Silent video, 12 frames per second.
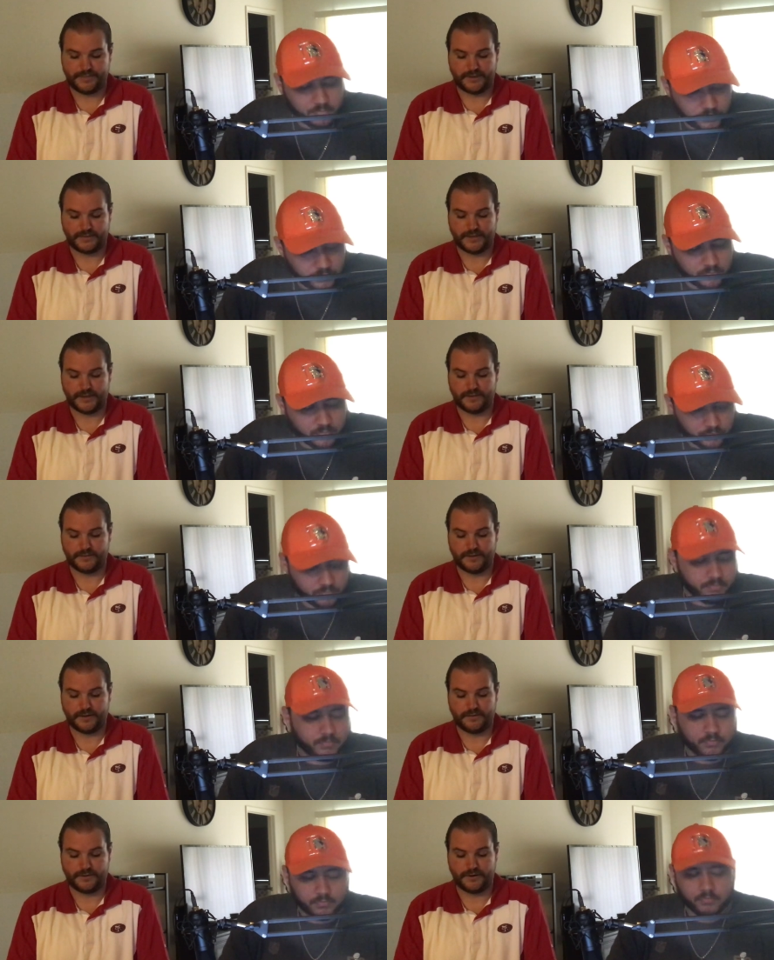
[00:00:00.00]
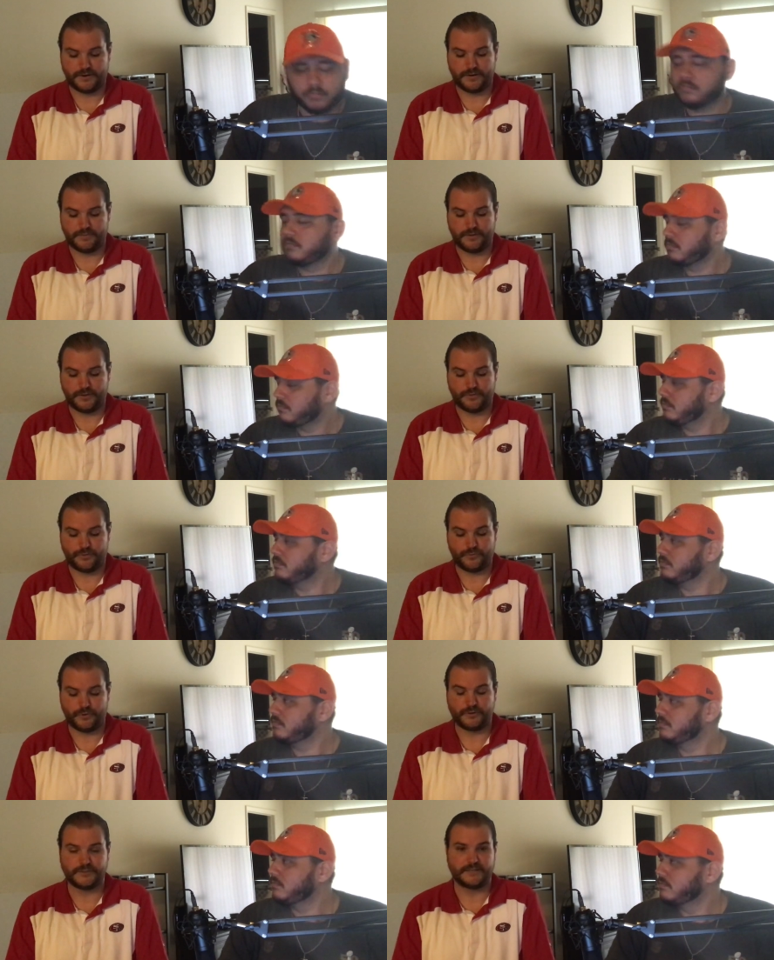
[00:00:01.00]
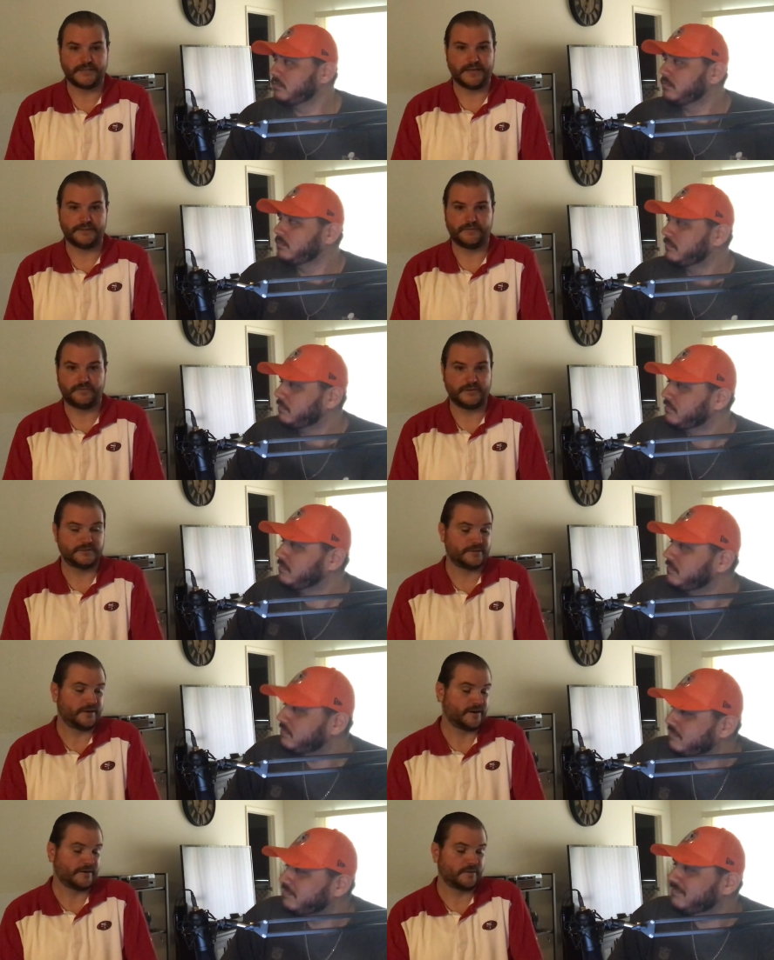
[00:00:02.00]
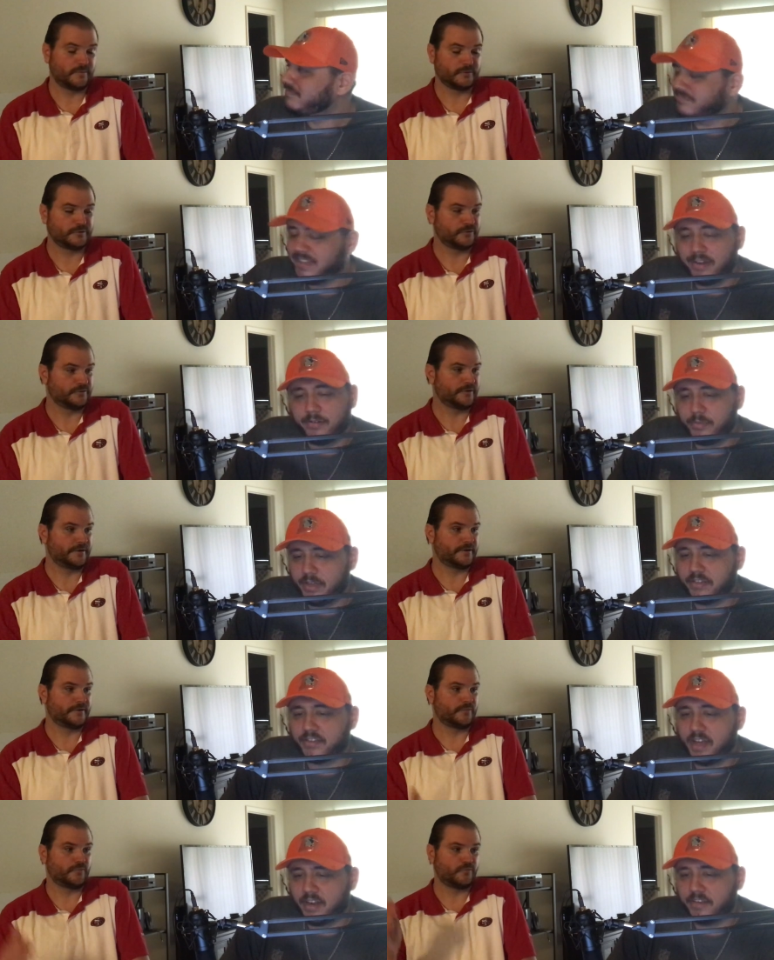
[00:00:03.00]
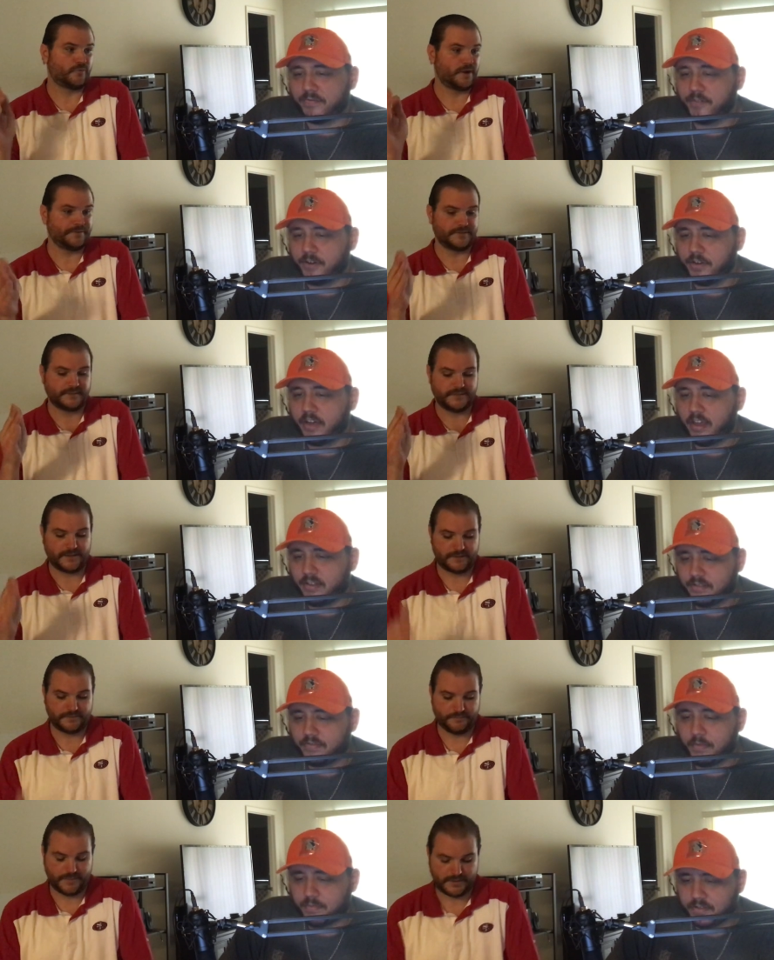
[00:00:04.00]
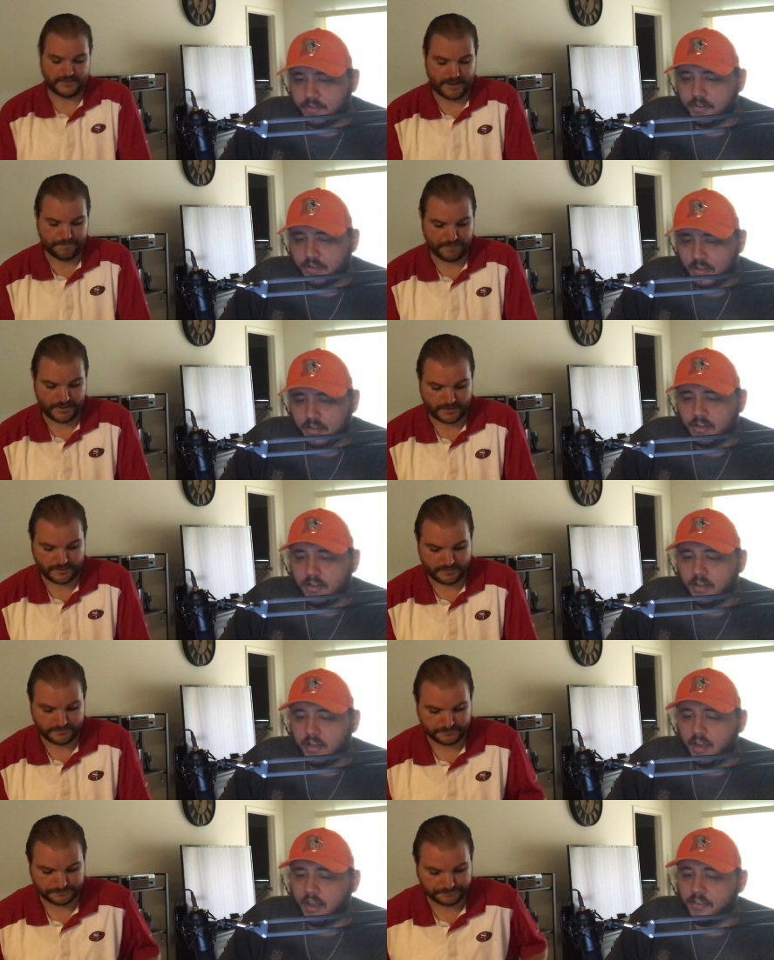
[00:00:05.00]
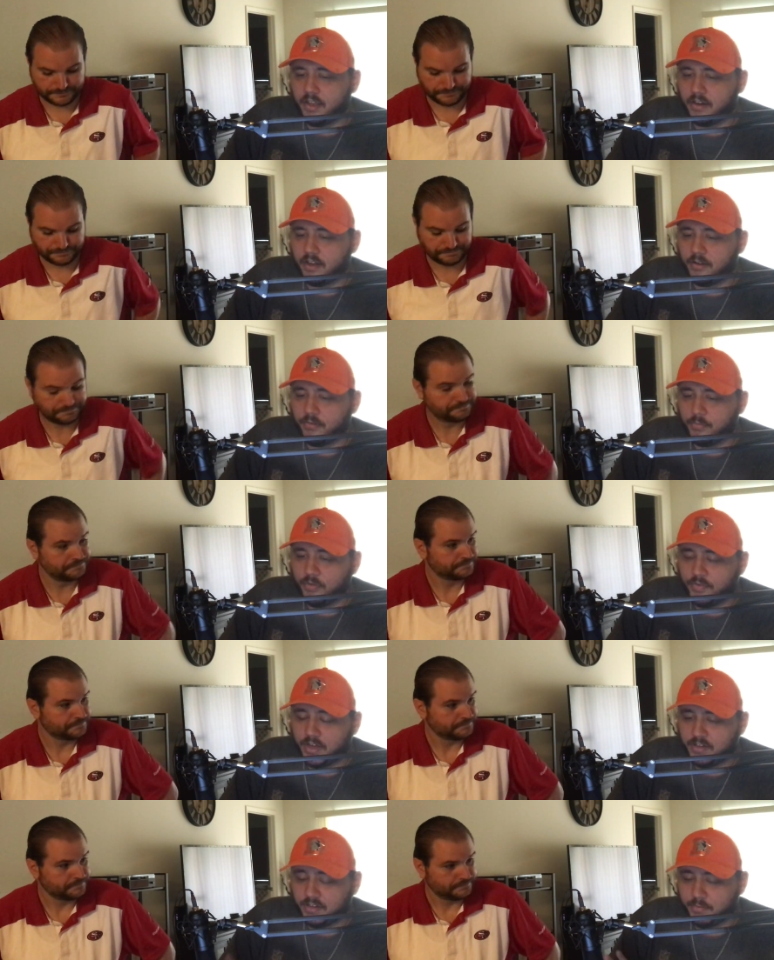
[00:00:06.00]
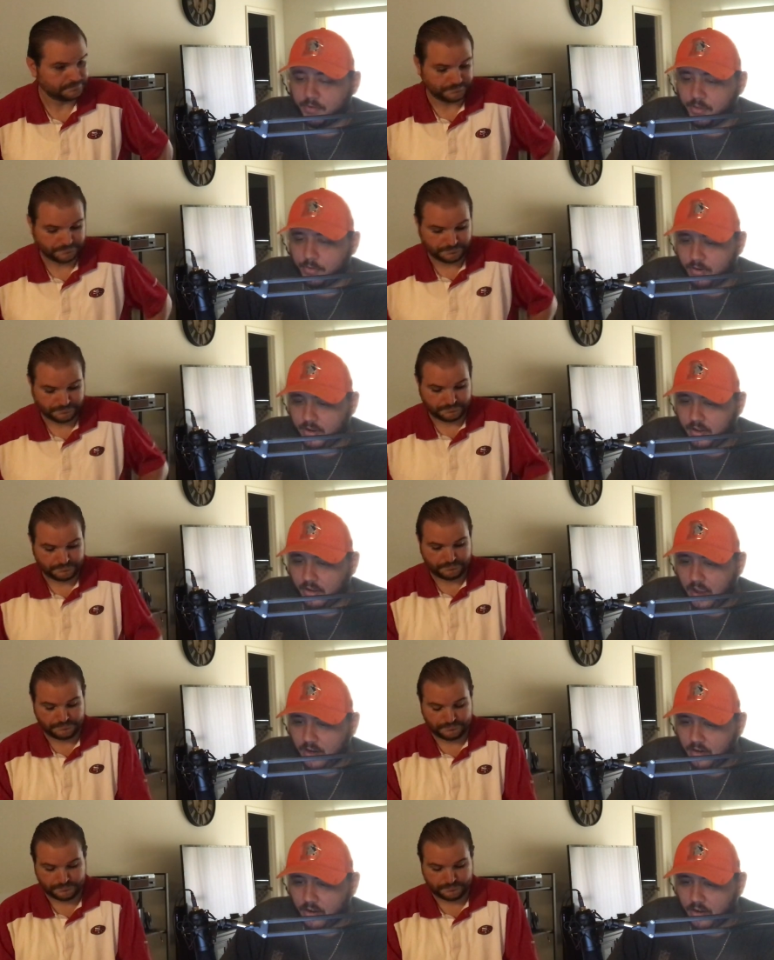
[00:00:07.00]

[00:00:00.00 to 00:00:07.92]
Speaker 1: think they they're, they're going to be thrilled to death if he's there at number two. That would they're be exciting for you guys. Absolutely.
Speaker 2: And then uh, we move on to number three. Again,